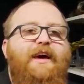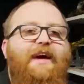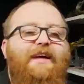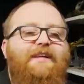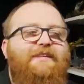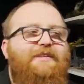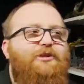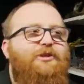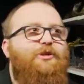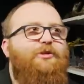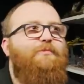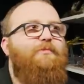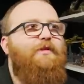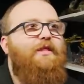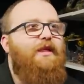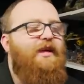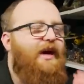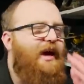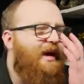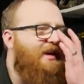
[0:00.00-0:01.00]
Storm it's Ravens, some, I
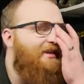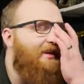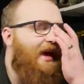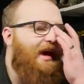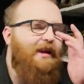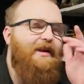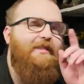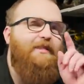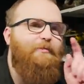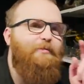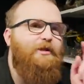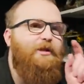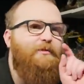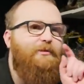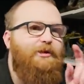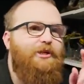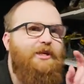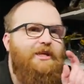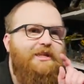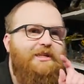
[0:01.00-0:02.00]
believe. Yeah, it's anything with the
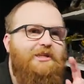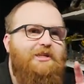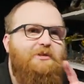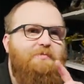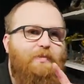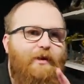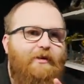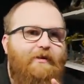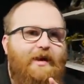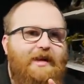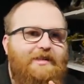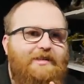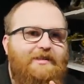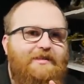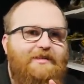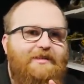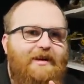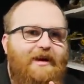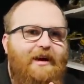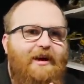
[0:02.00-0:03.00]
machine spirit.
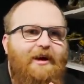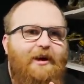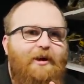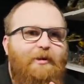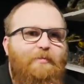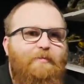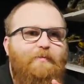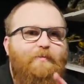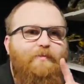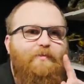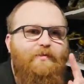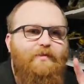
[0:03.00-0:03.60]
Um,